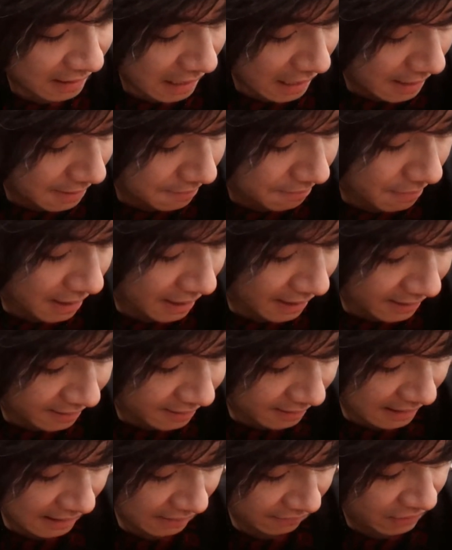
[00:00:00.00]
It may
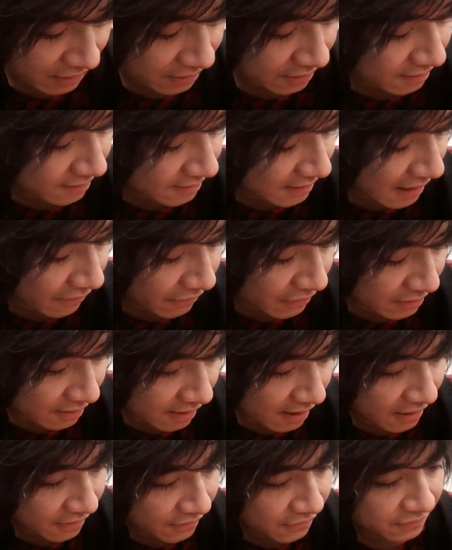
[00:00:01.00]
even save his
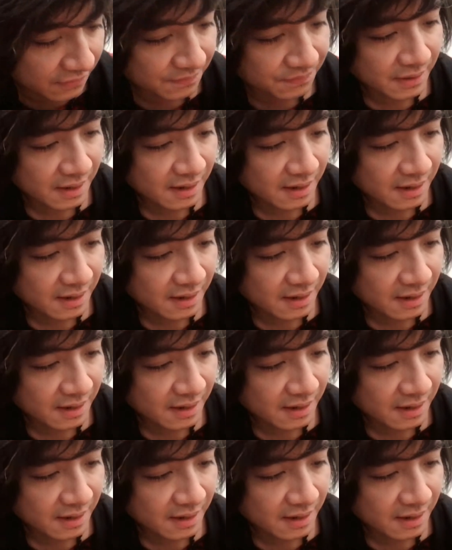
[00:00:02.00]
life.